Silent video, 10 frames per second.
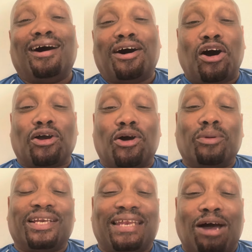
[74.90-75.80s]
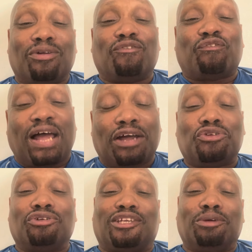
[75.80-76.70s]
are going down in
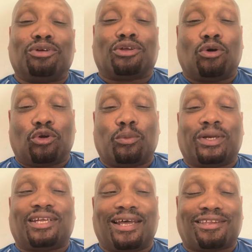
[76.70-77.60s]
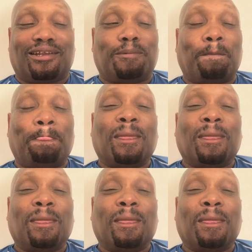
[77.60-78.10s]
value. You see what's going on with Tesla.